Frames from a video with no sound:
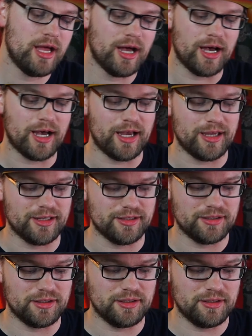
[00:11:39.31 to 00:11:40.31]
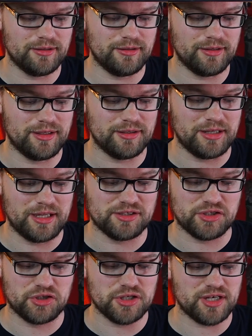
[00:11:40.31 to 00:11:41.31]
Uh, it,
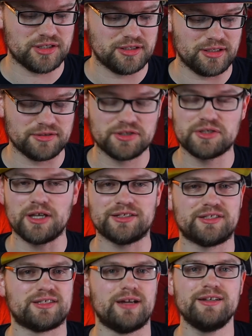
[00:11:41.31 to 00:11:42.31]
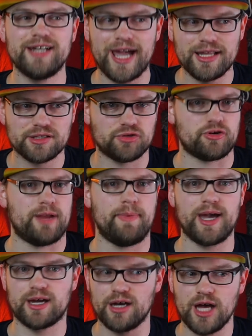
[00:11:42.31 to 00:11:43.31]
it's just Sundance,
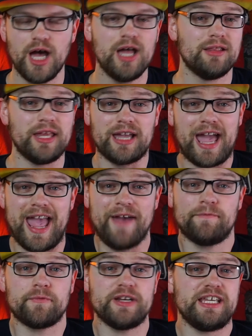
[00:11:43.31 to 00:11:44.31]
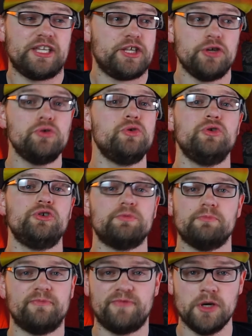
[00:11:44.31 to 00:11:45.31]
Tribeca, like every
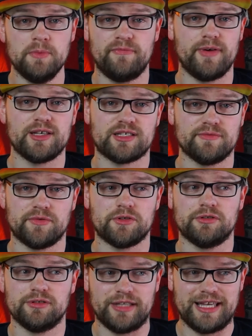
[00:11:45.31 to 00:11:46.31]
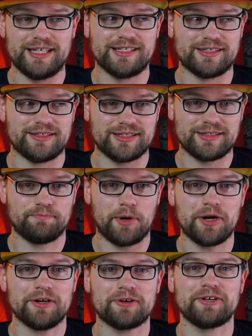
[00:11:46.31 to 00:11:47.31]
huge film festival is
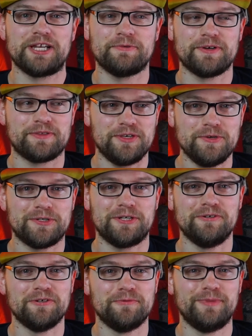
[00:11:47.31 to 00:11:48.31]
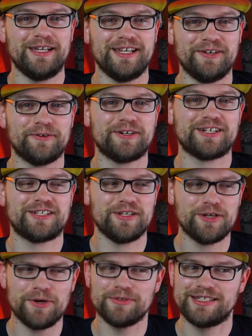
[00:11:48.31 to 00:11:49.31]
partnering with YouTube in order to
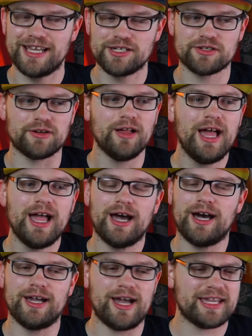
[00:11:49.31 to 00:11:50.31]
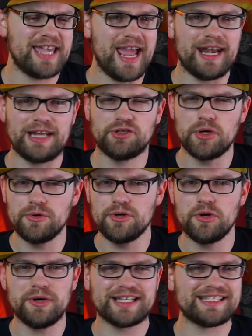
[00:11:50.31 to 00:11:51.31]
go digital. Uh, again, I don't
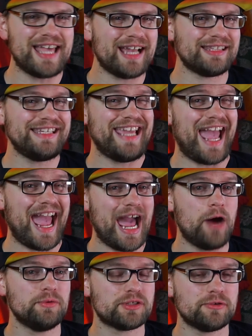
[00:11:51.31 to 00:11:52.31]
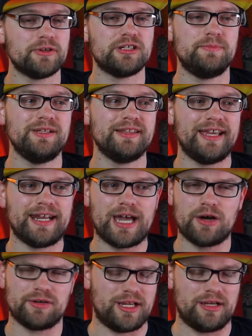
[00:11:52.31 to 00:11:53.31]
know exactly how it's going to be laid
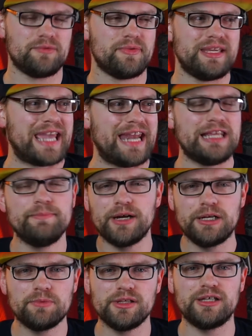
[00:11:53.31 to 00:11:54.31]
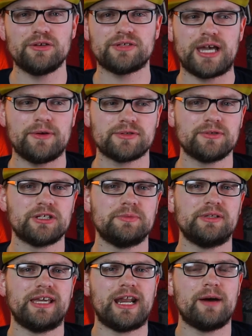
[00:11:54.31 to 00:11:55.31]
out. I don't think anybody really knows how it's going to
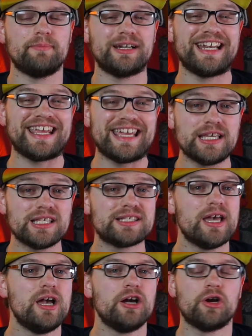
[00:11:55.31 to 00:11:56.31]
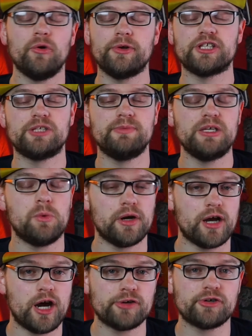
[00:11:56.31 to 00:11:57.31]
be laid out, but it is going to be
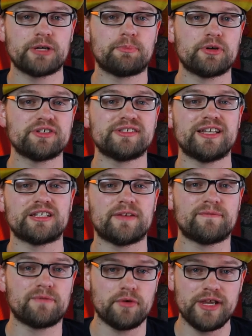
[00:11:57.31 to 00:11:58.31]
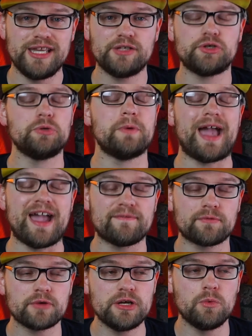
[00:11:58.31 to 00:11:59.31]
100% free to
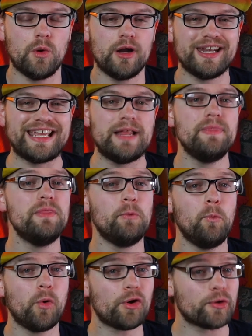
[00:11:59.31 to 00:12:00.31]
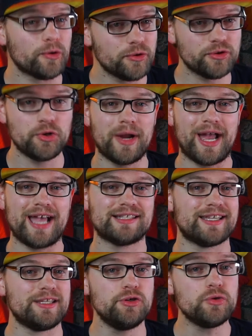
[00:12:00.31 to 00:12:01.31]
everyone in the world
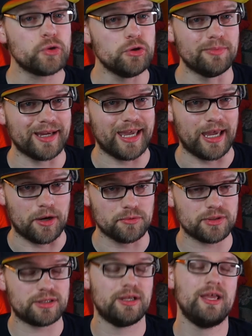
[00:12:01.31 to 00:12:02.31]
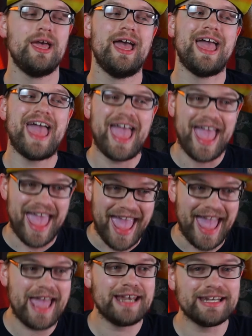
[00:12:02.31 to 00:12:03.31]
has a YouTube account
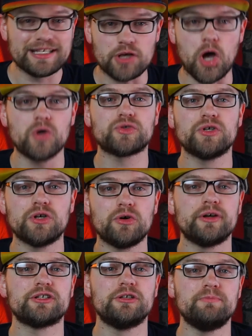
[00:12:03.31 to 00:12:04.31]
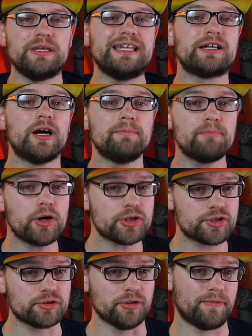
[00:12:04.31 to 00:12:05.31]
and is also going to be
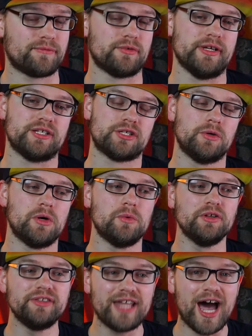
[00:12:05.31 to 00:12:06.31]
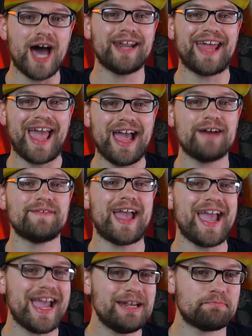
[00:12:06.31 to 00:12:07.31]
commercial free. So it will not have
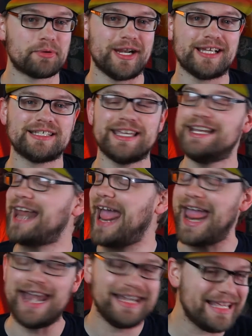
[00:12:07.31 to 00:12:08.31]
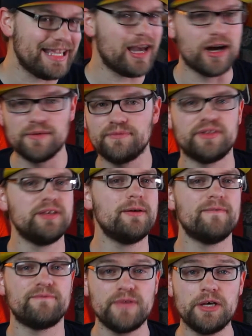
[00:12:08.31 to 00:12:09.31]
ad breaks in any of
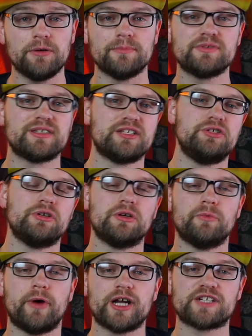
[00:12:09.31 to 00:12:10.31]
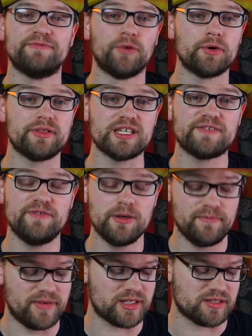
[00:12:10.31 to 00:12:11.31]
the films that you can watch for this
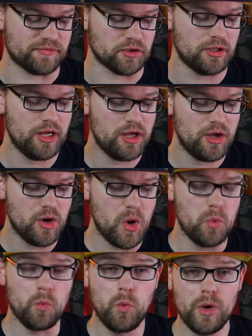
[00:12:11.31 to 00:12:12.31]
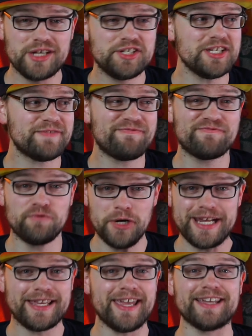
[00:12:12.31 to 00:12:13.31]
film festival, which is
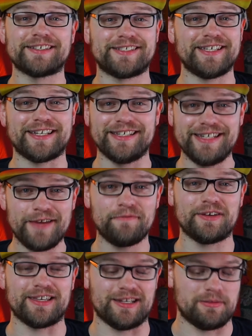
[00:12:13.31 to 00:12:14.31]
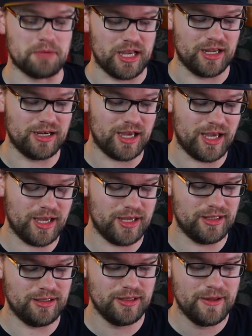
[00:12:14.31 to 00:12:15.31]
freaking significant, man.
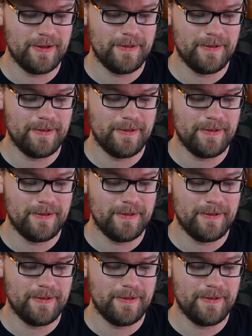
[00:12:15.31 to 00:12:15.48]
I